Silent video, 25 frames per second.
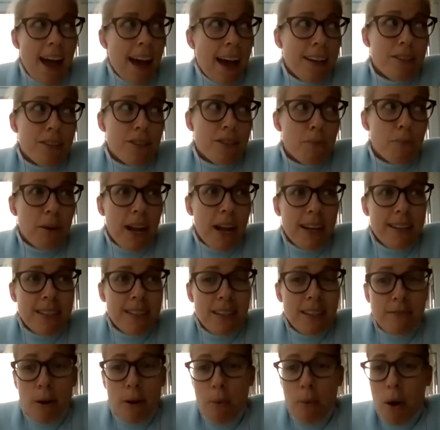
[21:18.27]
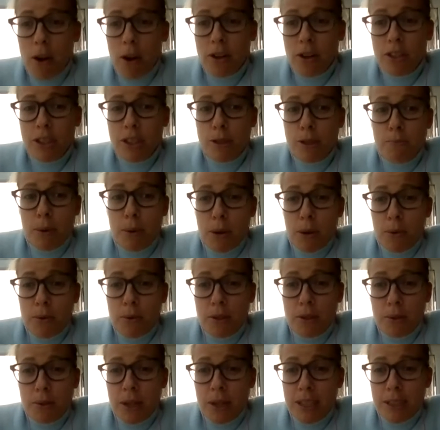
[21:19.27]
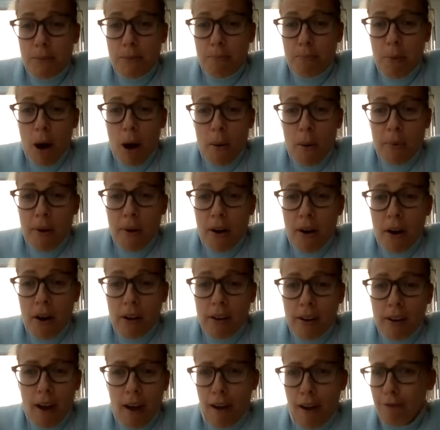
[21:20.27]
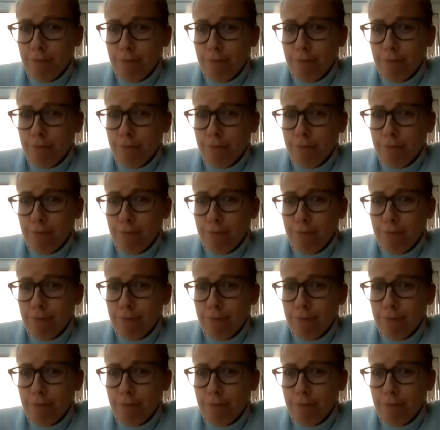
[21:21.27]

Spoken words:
I had someone ask me if I wanted a spoon to eat some popcorn.